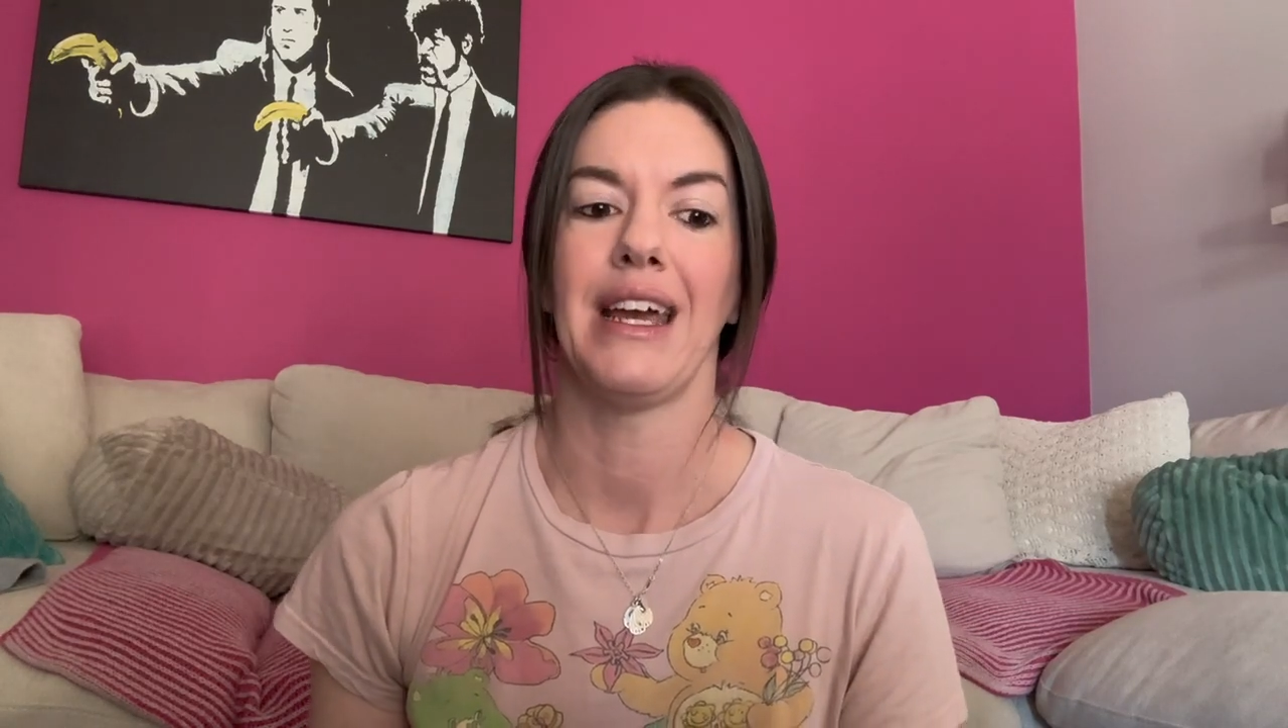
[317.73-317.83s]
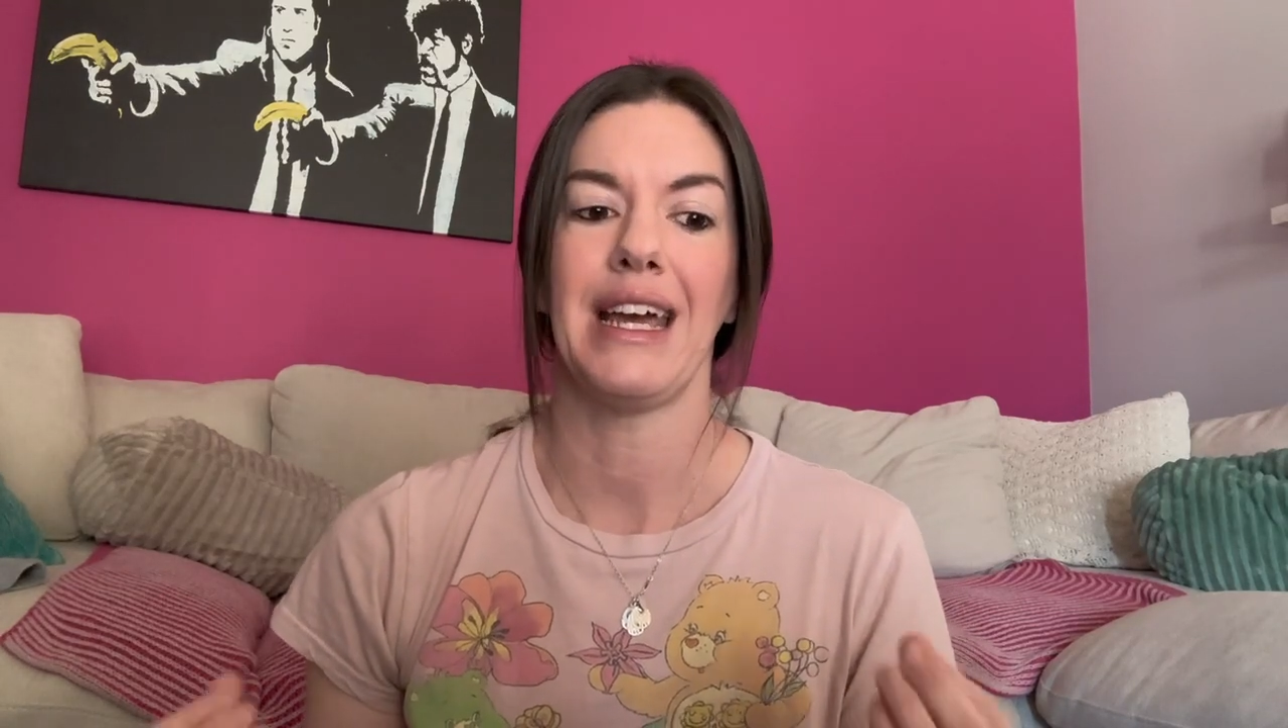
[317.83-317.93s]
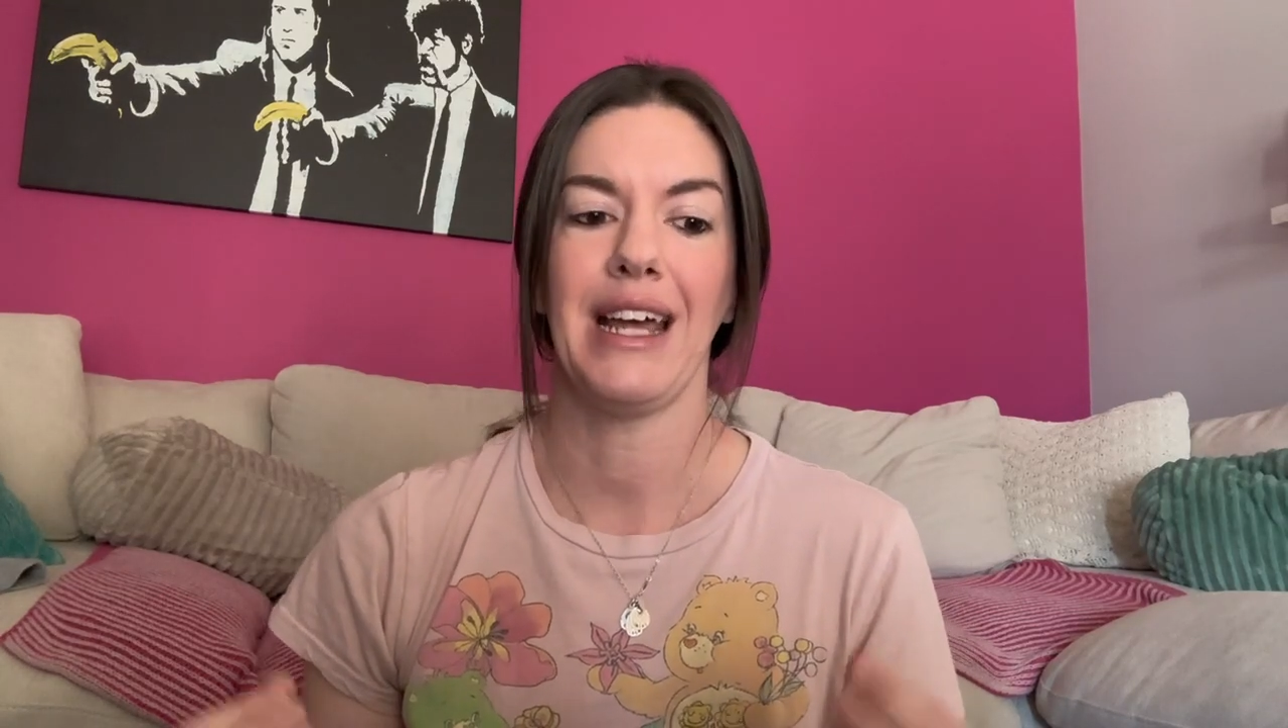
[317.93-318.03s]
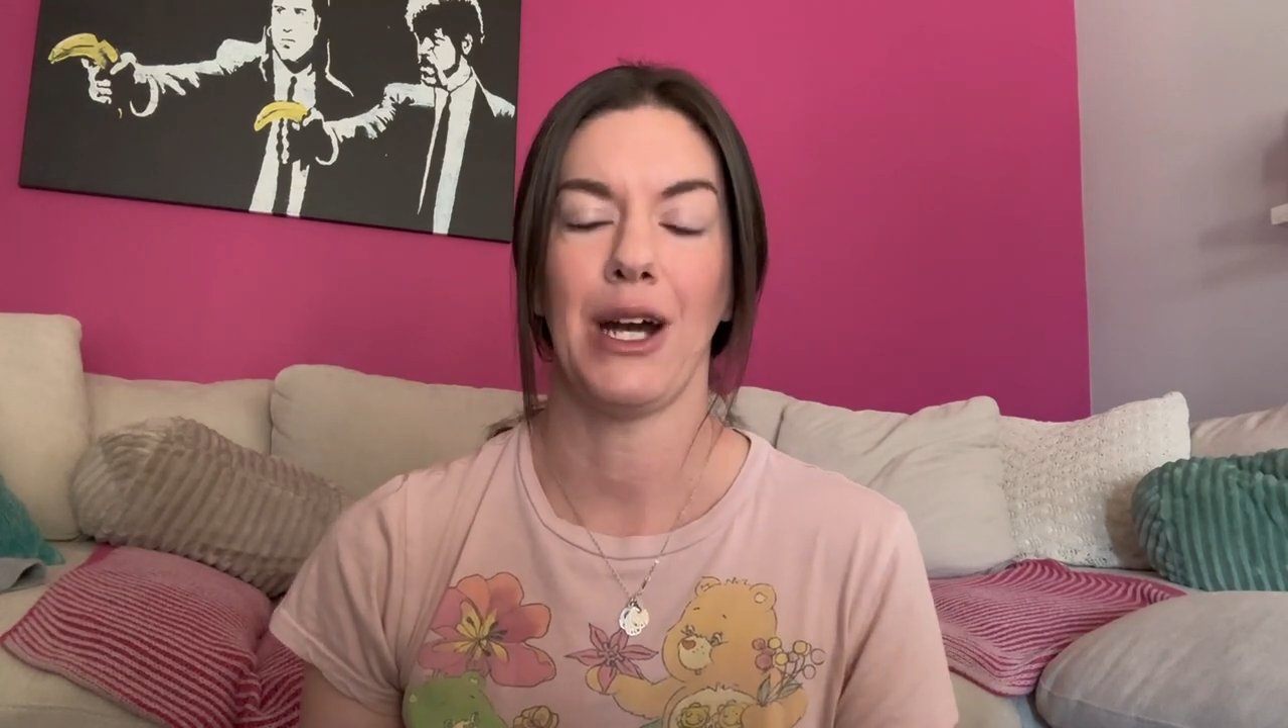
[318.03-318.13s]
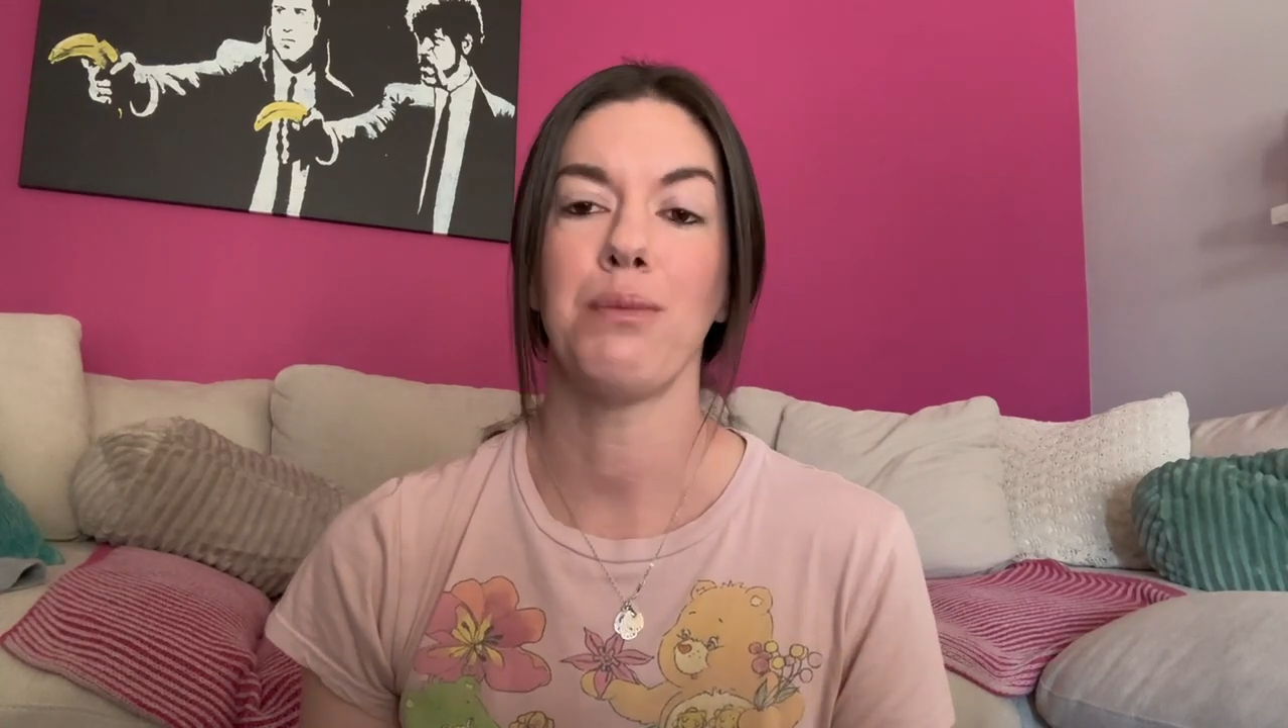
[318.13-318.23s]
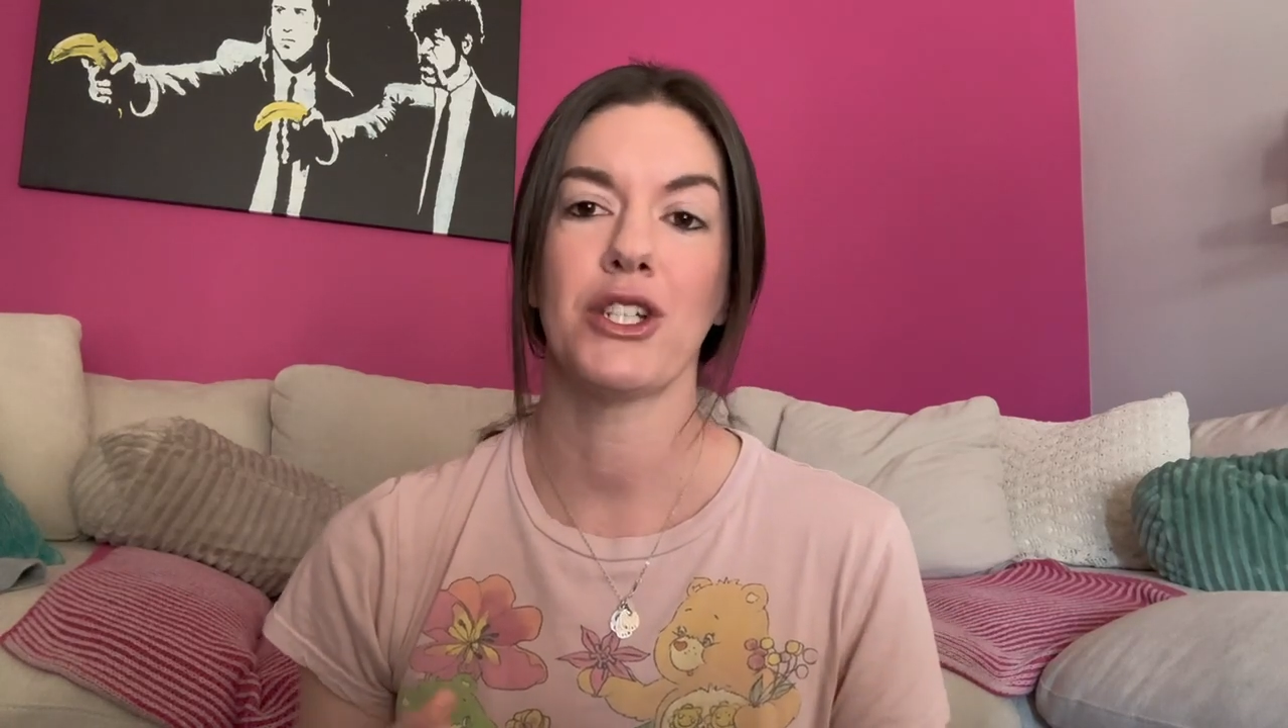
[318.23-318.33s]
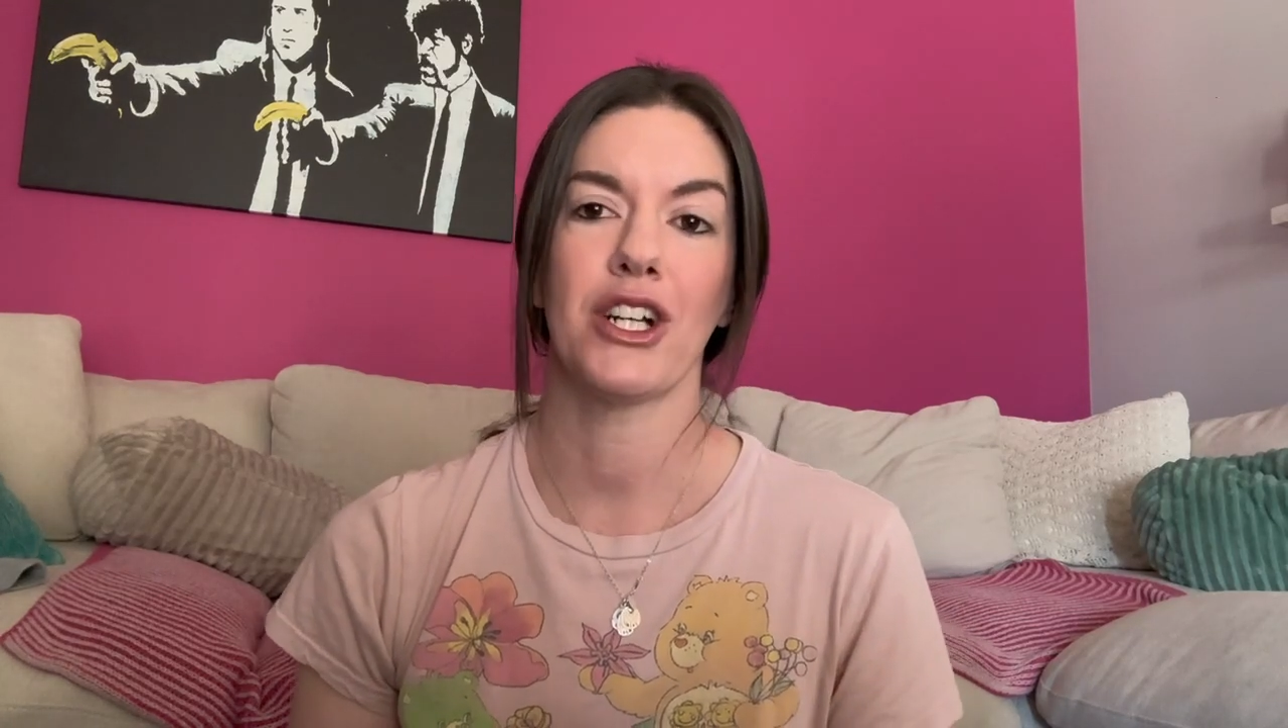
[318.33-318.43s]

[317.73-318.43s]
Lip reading: it helps your